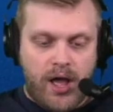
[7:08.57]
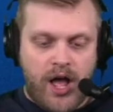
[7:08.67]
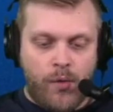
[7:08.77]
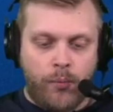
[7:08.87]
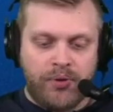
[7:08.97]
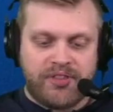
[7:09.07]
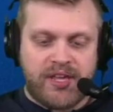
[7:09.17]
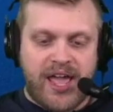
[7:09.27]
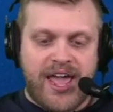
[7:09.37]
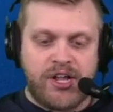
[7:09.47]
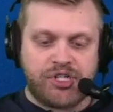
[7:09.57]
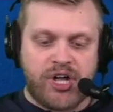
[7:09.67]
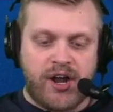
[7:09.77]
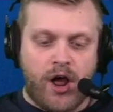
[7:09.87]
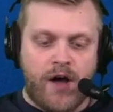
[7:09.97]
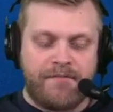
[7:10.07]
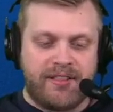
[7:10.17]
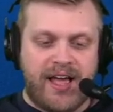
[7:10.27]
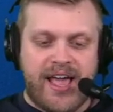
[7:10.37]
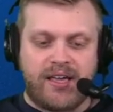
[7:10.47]
We'll put the age cutoff
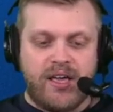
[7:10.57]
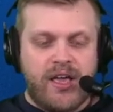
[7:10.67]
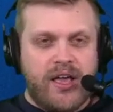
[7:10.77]
at, like,